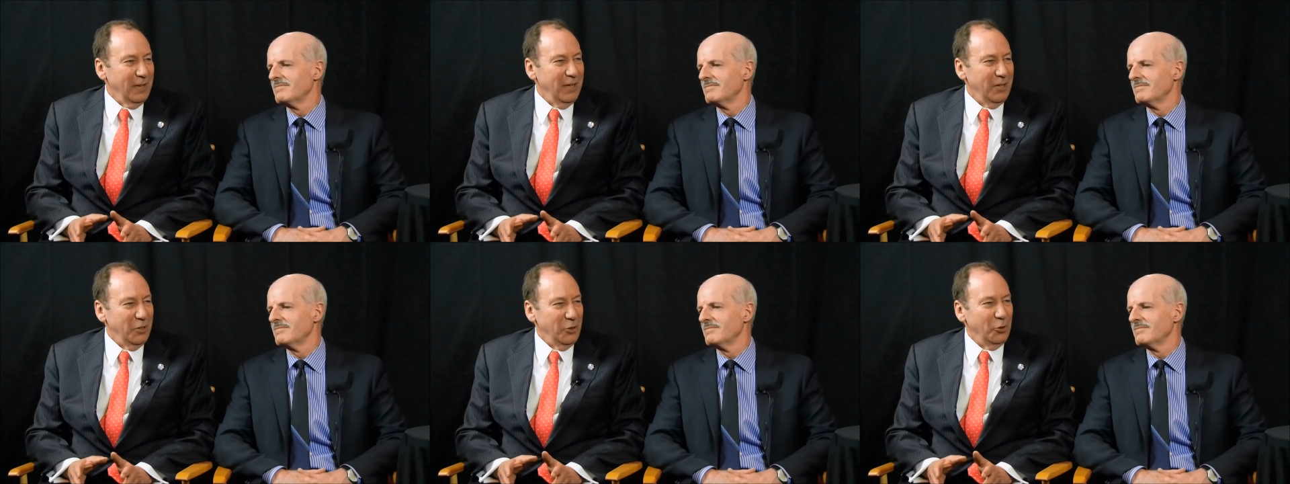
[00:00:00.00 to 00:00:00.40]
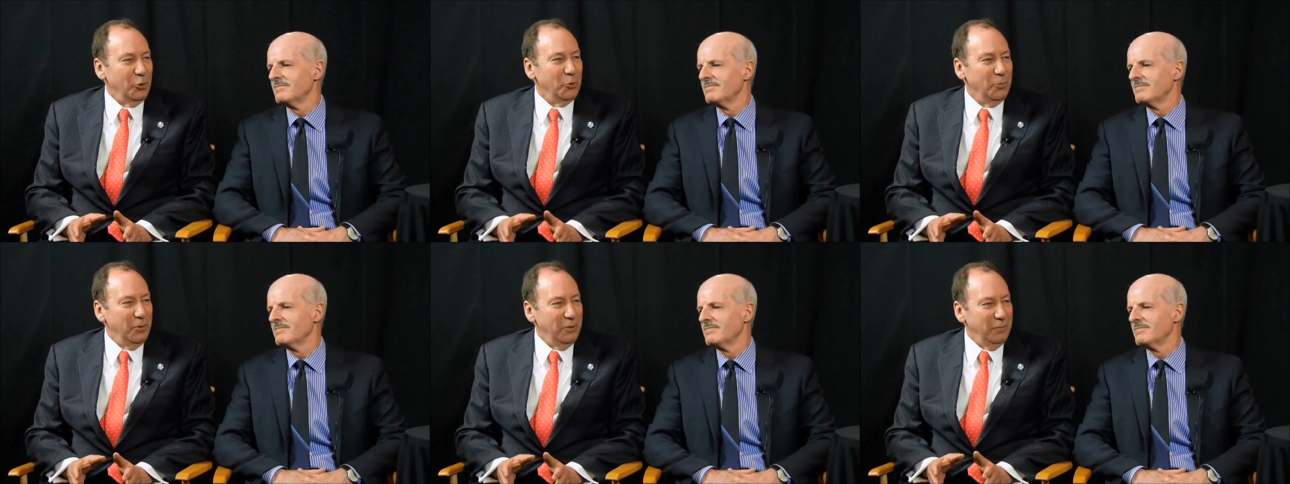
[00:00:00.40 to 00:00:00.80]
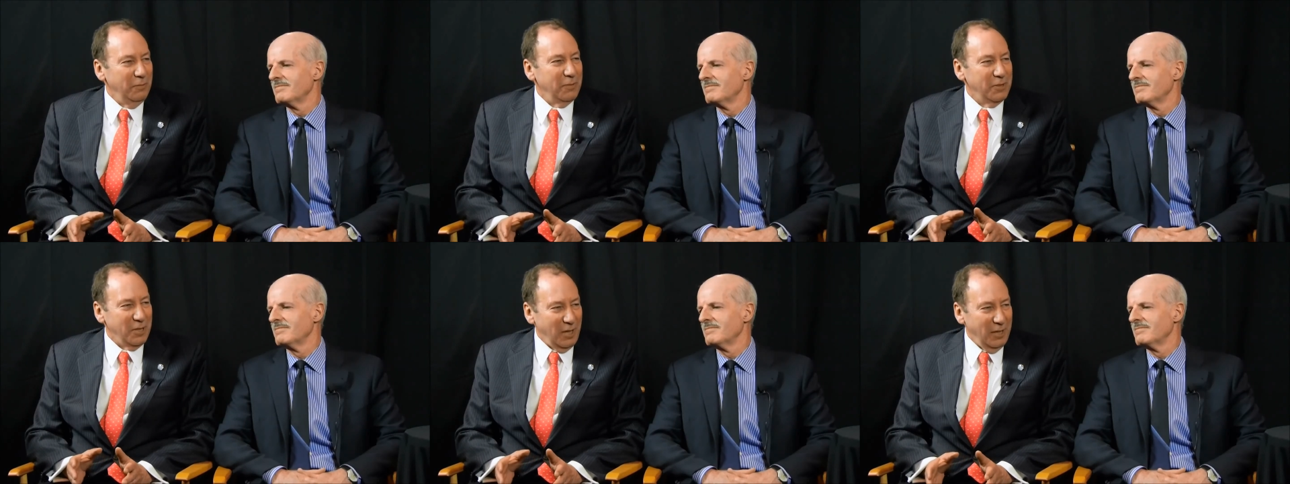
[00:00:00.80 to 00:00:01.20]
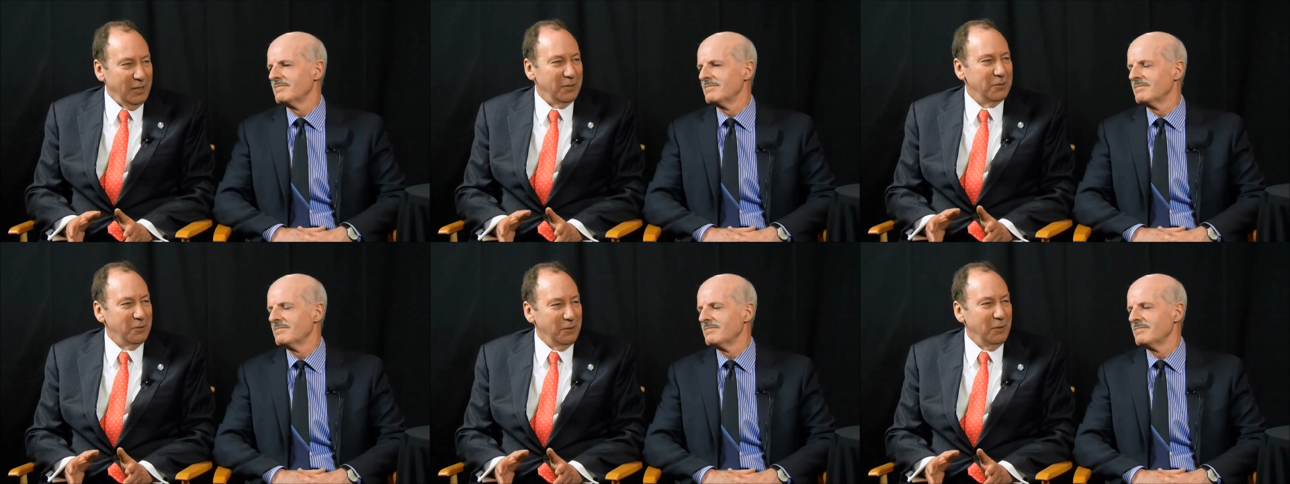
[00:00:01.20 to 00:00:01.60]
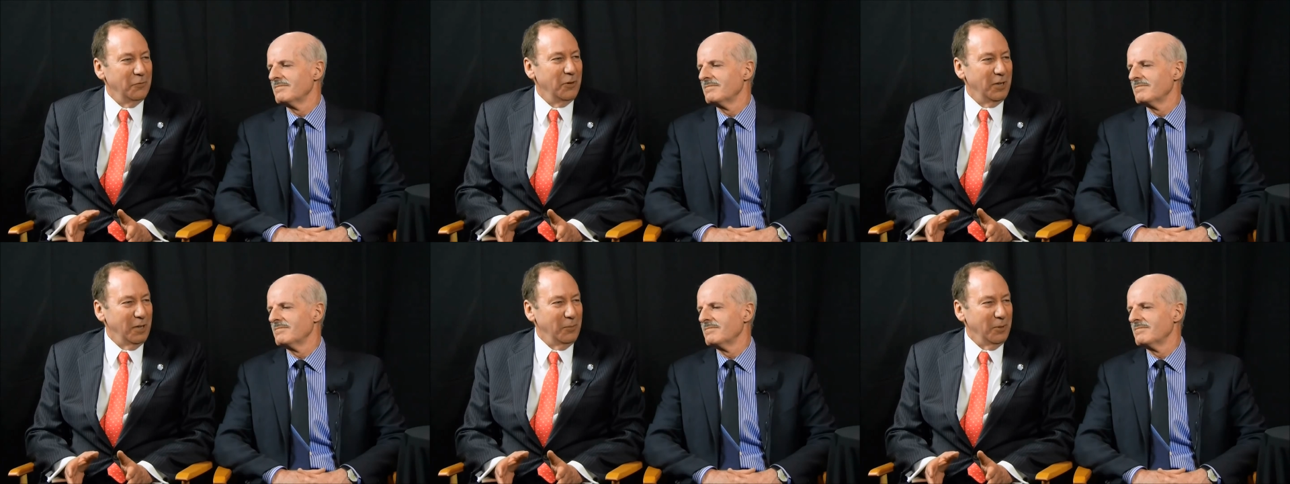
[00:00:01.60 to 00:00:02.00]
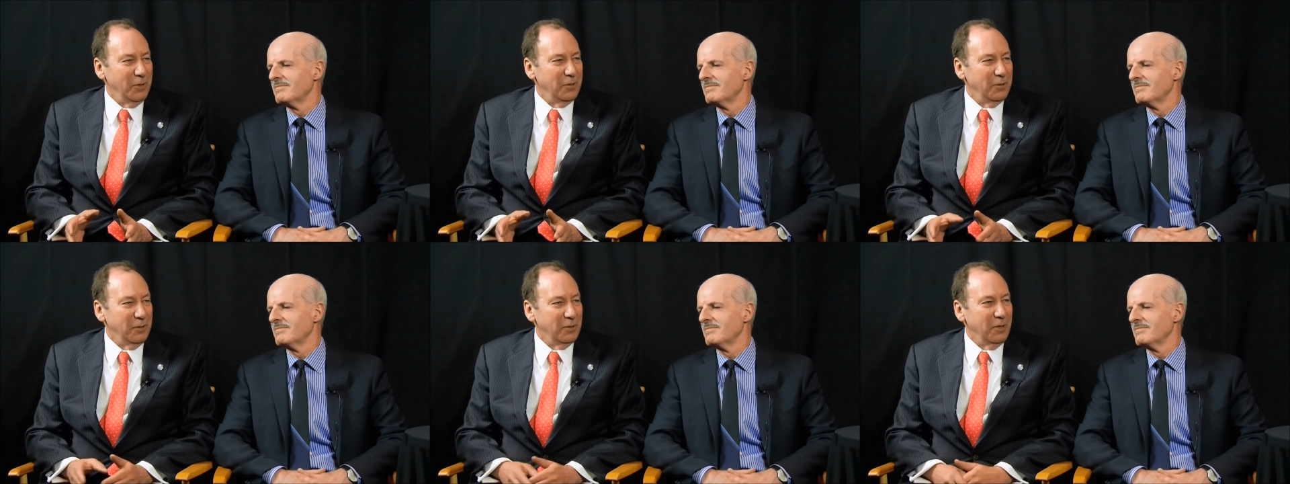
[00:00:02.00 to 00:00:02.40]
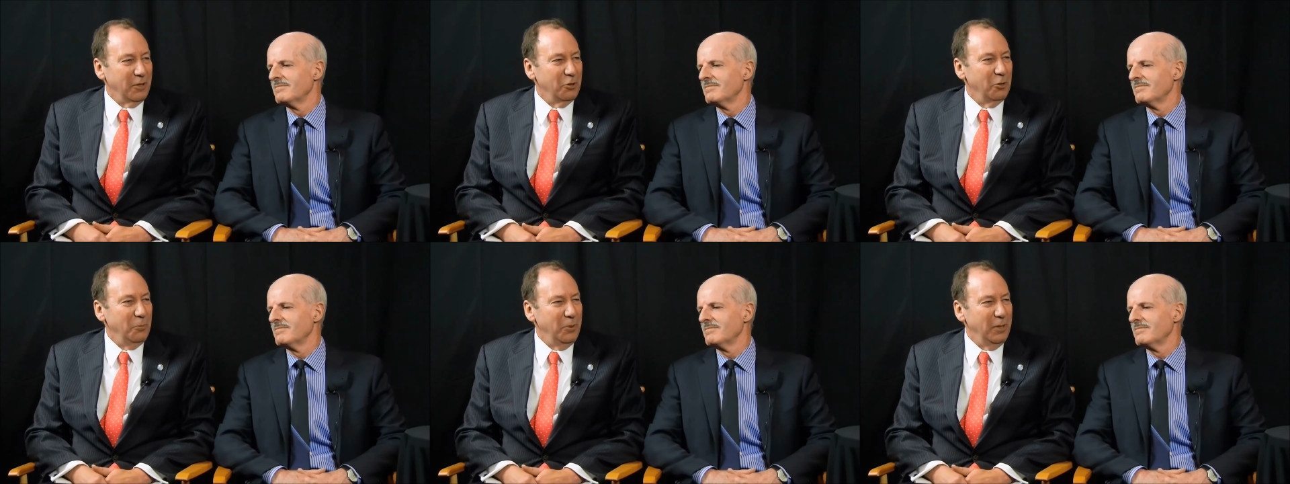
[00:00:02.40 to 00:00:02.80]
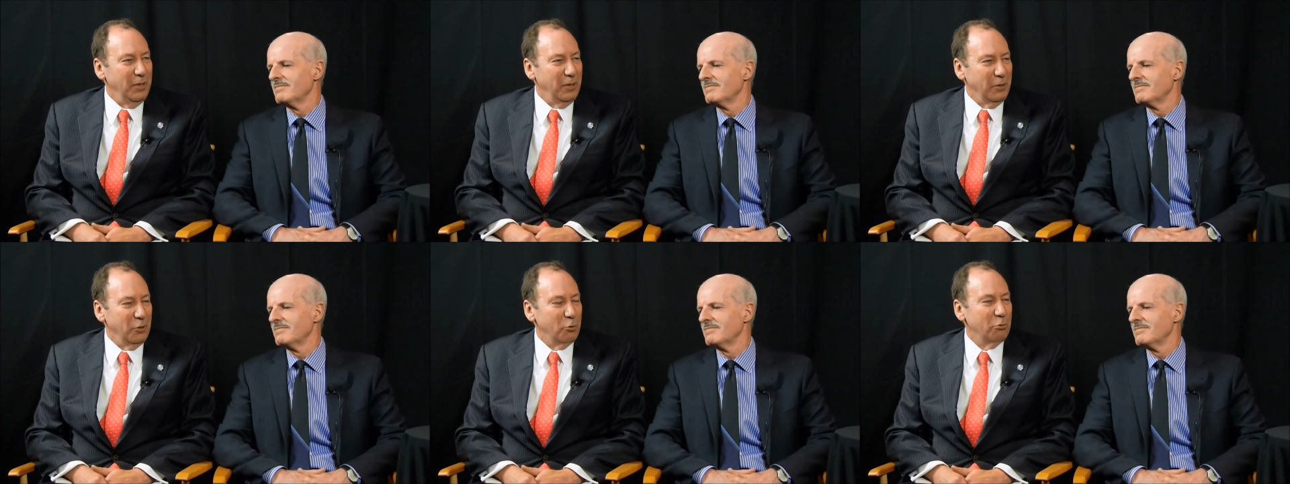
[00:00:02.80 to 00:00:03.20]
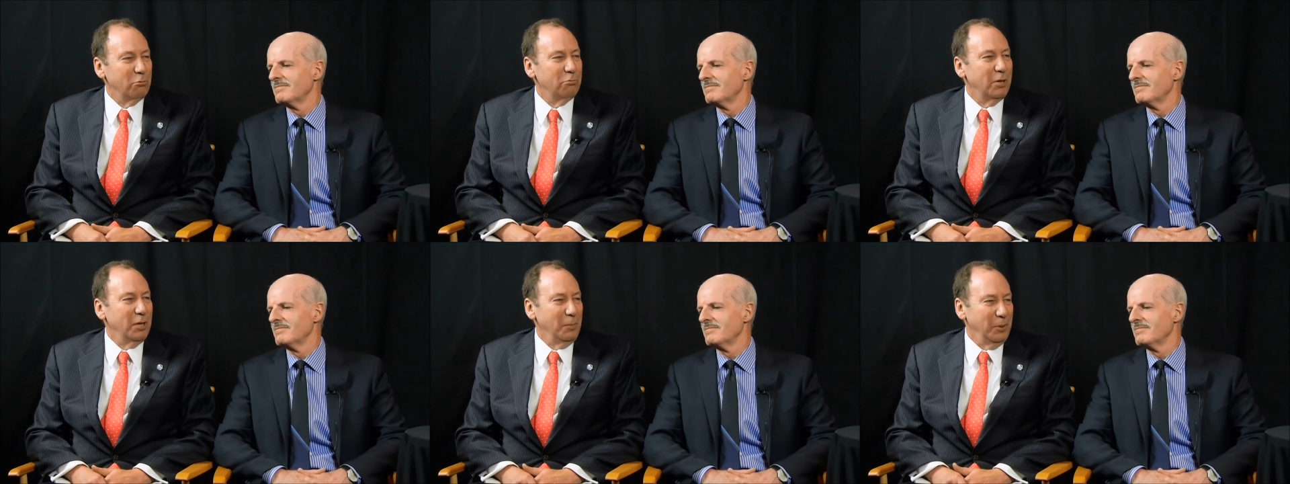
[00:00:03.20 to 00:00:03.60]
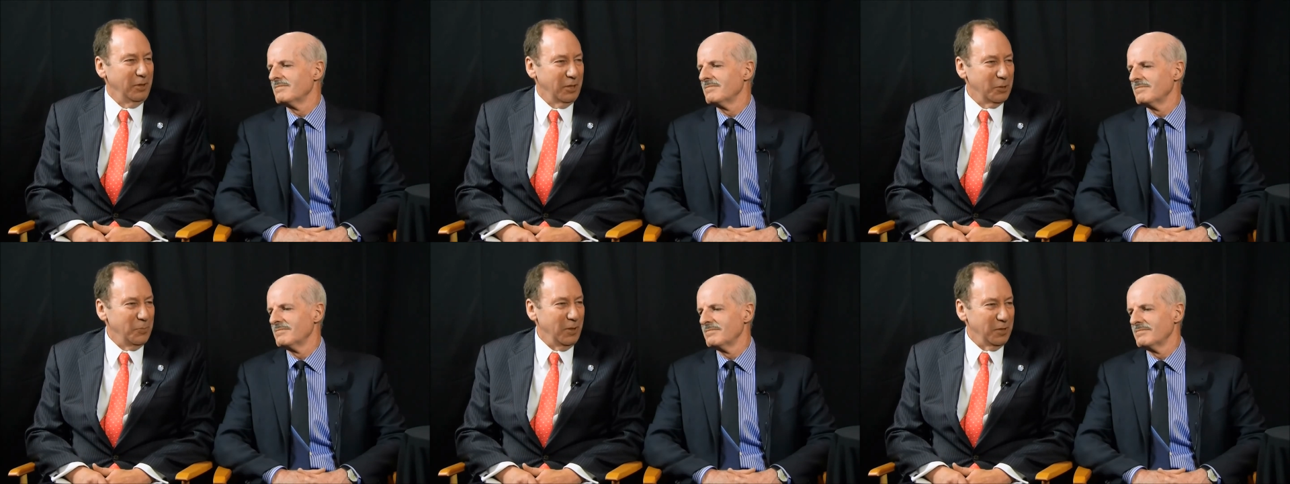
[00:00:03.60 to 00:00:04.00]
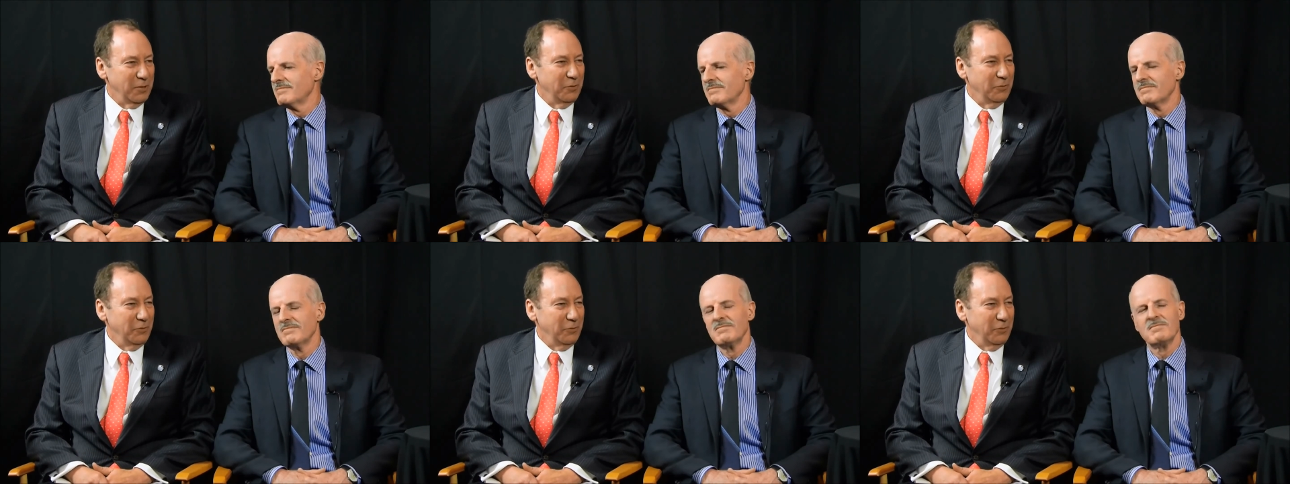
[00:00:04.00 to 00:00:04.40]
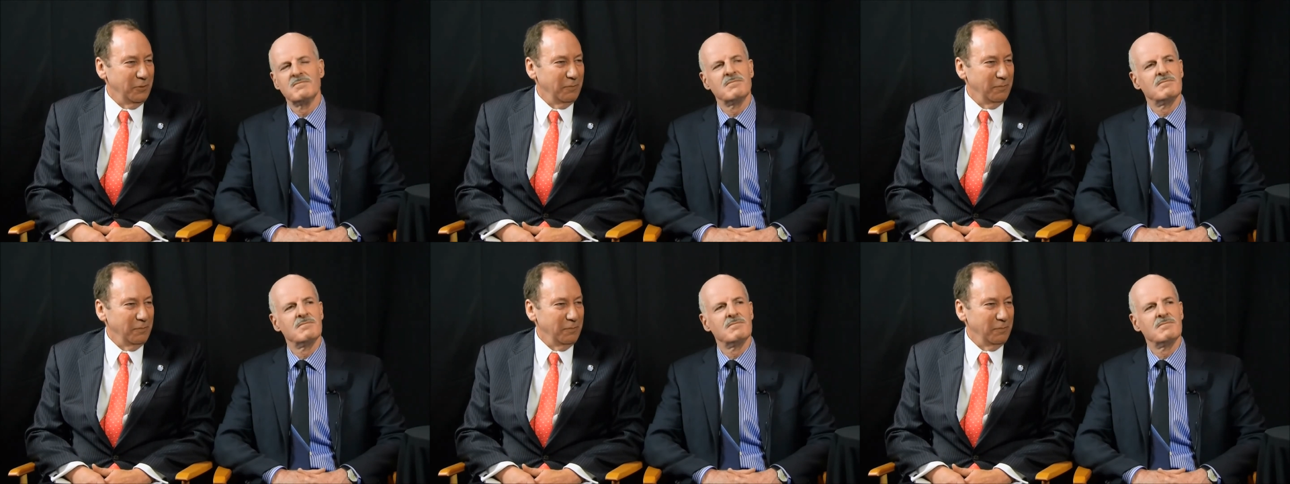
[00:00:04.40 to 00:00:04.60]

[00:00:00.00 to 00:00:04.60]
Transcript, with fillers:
Speaker 1: in an urban, tight environment. It, it, could be incredibly expensive.